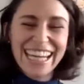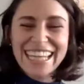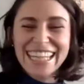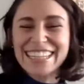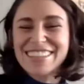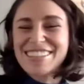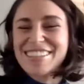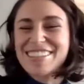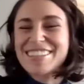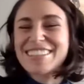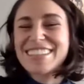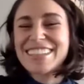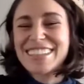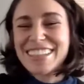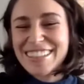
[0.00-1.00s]
That's
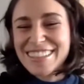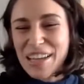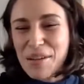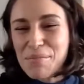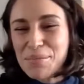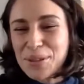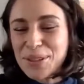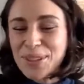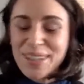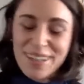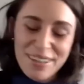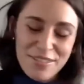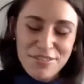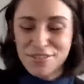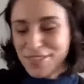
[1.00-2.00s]
just an example
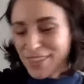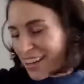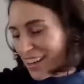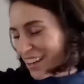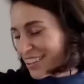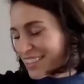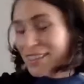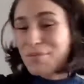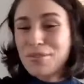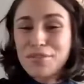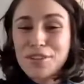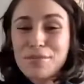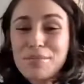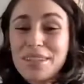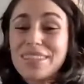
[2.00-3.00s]
of some
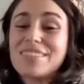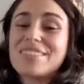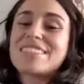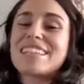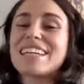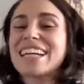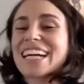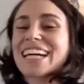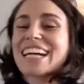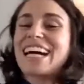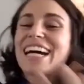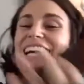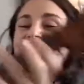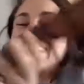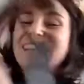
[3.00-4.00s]
of the music
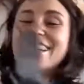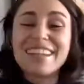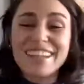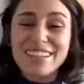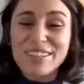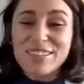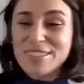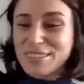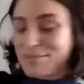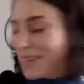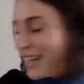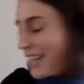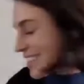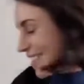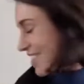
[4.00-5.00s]
I use in
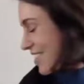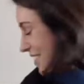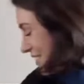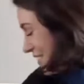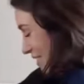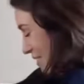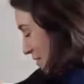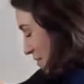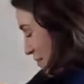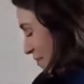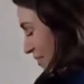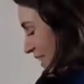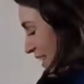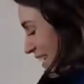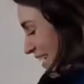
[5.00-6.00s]
my sessions.
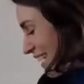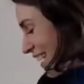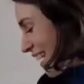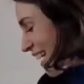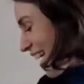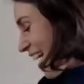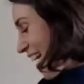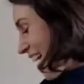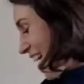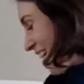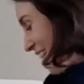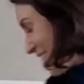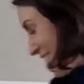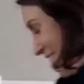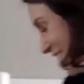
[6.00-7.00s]
And